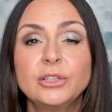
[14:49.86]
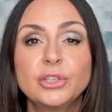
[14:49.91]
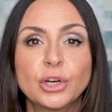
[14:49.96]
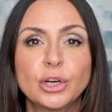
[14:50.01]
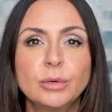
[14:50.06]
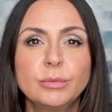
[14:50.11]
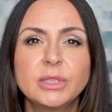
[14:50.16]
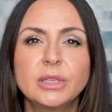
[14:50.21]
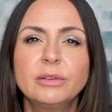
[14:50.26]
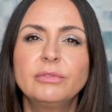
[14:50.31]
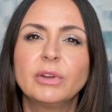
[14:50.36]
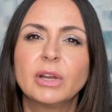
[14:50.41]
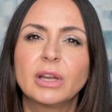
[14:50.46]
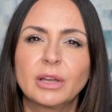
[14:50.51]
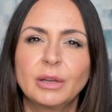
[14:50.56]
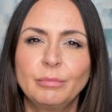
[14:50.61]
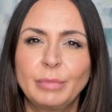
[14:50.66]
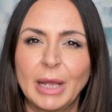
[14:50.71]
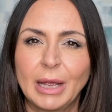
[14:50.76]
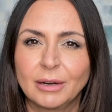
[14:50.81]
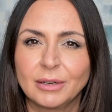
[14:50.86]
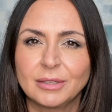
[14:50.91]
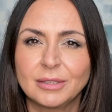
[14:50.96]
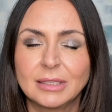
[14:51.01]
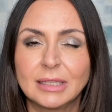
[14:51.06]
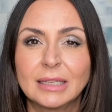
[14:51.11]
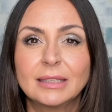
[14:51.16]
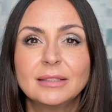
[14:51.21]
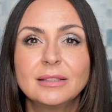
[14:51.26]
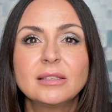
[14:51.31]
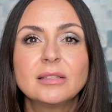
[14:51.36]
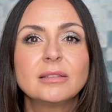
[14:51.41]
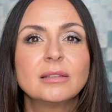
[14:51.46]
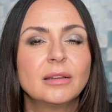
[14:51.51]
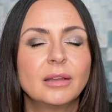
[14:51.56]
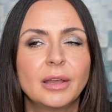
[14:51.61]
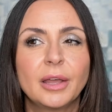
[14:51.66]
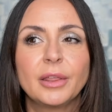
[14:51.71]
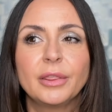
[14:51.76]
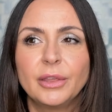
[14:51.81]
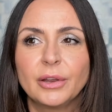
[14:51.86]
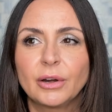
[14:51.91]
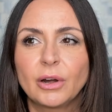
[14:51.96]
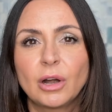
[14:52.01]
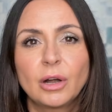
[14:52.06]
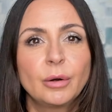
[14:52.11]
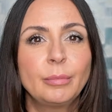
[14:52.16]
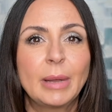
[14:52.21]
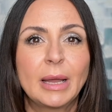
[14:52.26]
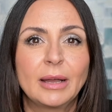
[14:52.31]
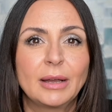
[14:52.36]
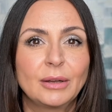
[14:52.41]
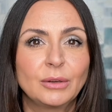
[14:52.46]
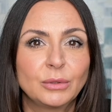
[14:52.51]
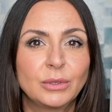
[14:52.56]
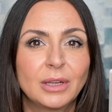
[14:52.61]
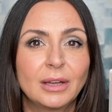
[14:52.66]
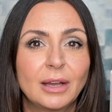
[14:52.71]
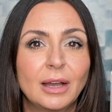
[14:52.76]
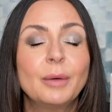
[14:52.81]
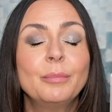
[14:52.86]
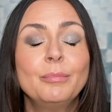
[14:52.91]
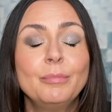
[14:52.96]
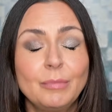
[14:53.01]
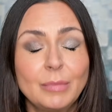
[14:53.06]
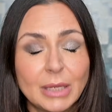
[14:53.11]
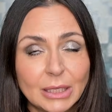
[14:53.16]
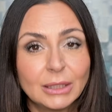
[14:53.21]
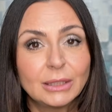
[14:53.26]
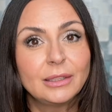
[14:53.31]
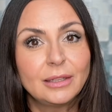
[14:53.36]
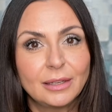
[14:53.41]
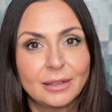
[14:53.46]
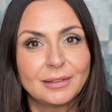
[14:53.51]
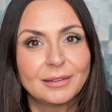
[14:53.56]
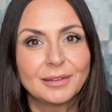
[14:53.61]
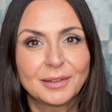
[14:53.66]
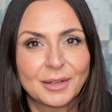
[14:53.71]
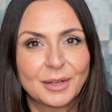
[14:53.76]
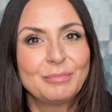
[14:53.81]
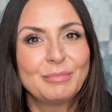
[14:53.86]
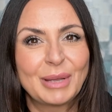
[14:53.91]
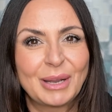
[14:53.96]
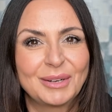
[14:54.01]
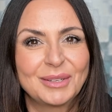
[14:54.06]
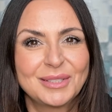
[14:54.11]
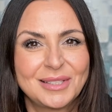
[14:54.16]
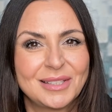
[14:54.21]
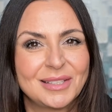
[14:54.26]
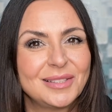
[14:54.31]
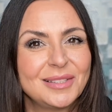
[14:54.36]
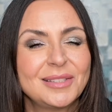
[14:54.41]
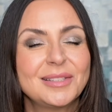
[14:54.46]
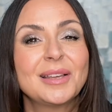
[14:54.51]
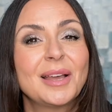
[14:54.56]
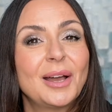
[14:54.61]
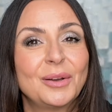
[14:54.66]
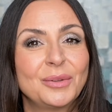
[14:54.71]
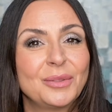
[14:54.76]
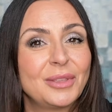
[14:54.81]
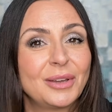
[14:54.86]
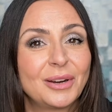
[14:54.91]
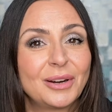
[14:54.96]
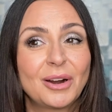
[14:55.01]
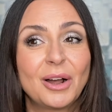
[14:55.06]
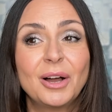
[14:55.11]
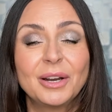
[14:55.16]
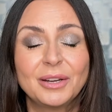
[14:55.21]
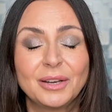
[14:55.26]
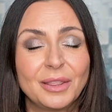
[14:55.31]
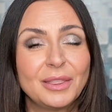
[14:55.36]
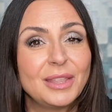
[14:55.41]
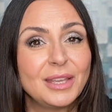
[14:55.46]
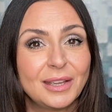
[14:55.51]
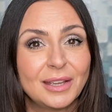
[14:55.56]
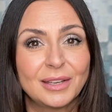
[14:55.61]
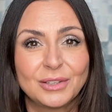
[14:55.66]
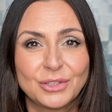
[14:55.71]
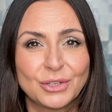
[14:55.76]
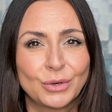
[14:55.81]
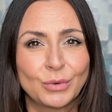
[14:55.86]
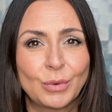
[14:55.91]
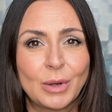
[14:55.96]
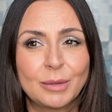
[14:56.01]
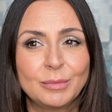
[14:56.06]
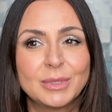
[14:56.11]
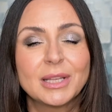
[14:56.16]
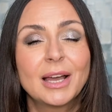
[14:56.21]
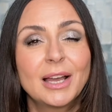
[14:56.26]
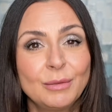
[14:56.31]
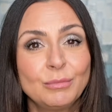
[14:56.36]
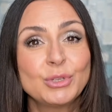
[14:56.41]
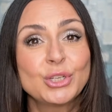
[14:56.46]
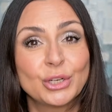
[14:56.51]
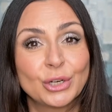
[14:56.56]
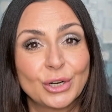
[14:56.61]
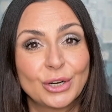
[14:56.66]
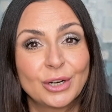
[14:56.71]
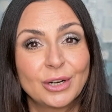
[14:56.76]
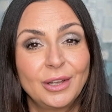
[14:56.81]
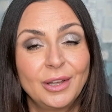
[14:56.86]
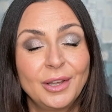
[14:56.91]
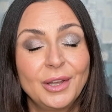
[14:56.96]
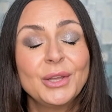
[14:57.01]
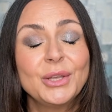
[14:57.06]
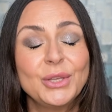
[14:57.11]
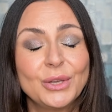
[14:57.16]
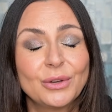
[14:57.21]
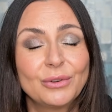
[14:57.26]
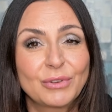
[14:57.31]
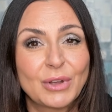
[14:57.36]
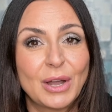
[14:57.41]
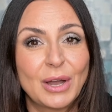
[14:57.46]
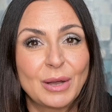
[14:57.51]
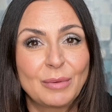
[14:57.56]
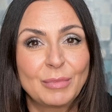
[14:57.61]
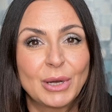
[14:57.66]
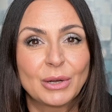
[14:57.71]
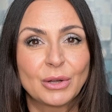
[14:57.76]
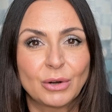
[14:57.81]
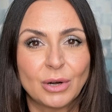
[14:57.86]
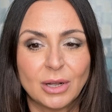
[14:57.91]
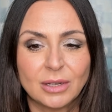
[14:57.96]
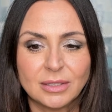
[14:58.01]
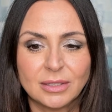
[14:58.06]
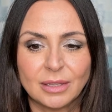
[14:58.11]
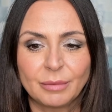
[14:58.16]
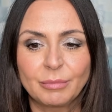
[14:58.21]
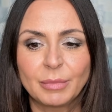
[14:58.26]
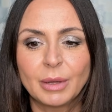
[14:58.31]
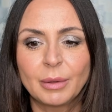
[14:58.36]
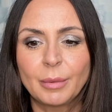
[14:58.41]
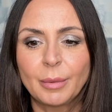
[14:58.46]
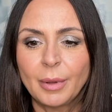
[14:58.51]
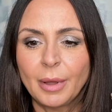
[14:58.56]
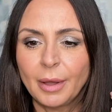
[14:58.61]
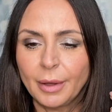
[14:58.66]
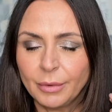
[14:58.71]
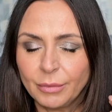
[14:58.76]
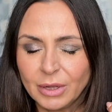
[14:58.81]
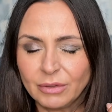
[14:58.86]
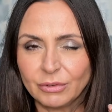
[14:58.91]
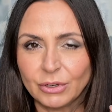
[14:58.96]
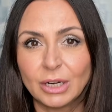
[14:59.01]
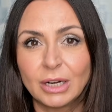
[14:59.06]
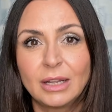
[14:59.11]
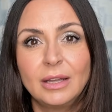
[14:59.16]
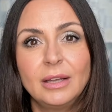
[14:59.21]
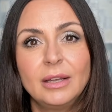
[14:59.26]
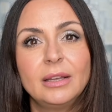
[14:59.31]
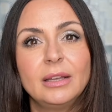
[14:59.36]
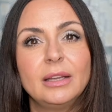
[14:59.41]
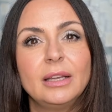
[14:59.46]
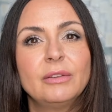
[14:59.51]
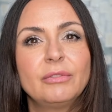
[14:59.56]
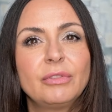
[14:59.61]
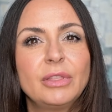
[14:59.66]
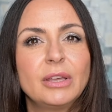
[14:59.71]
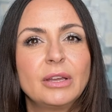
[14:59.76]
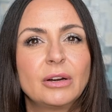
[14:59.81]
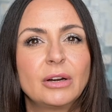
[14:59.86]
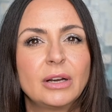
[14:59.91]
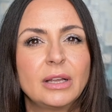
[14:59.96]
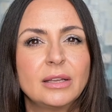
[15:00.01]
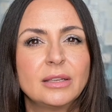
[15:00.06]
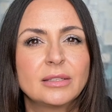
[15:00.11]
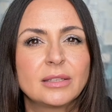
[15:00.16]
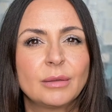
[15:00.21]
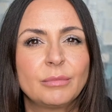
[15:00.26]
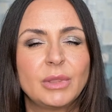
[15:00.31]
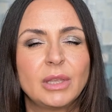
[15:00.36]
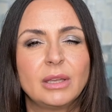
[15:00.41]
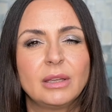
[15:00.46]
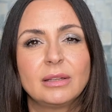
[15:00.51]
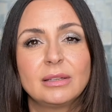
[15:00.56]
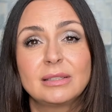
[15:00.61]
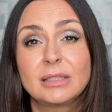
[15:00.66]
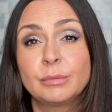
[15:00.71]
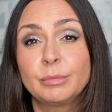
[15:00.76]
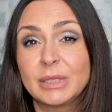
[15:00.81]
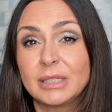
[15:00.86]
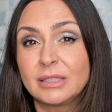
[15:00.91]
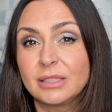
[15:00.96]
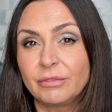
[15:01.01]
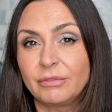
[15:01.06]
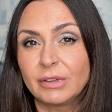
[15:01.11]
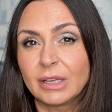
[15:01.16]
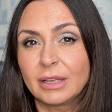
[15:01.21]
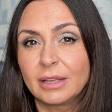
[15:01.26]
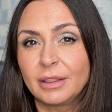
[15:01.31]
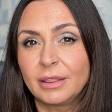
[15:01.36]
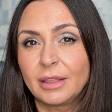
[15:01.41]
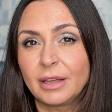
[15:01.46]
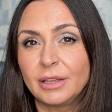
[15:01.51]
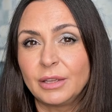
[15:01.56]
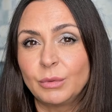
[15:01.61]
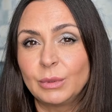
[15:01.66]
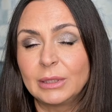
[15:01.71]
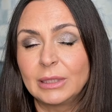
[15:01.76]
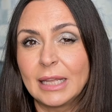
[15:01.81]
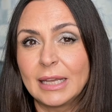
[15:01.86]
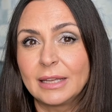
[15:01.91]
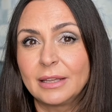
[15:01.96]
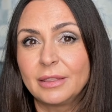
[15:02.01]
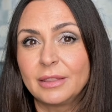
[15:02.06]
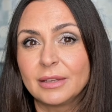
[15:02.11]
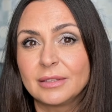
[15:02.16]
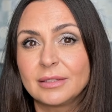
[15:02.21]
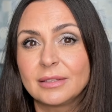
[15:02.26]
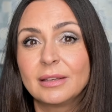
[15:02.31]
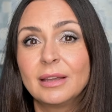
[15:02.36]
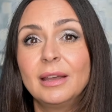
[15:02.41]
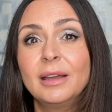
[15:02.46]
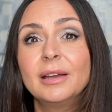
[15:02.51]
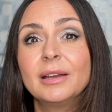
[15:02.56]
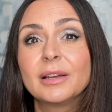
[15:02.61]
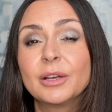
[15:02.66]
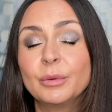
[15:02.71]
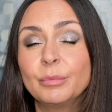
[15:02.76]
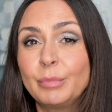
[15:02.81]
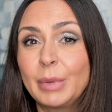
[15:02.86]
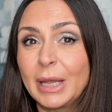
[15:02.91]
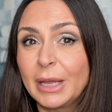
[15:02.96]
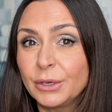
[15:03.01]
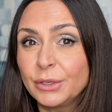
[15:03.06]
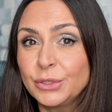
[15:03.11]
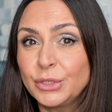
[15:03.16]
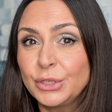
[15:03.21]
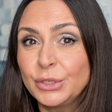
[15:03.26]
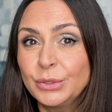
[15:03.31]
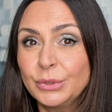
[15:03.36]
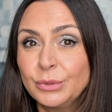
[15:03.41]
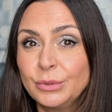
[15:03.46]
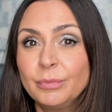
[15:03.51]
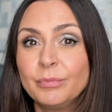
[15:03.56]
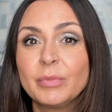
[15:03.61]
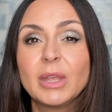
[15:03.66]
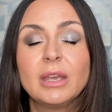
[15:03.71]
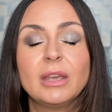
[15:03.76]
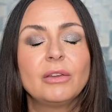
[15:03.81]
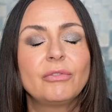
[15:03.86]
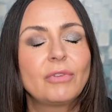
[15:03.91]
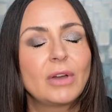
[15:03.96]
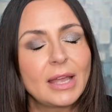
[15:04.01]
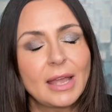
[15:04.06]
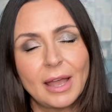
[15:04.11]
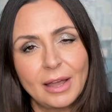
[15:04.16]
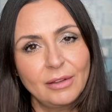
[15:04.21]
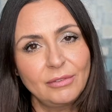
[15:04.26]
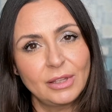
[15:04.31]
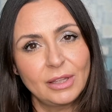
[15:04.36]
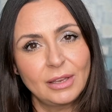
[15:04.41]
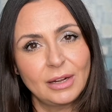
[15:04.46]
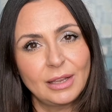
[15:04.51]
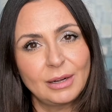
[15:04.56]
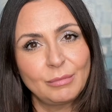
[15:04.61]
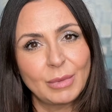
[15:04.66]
terms of comparisons There are about a million comparisons out there on the interwebs. I'm sure you have come across them. However, if there is something specific that you would like this compared to, if I have it in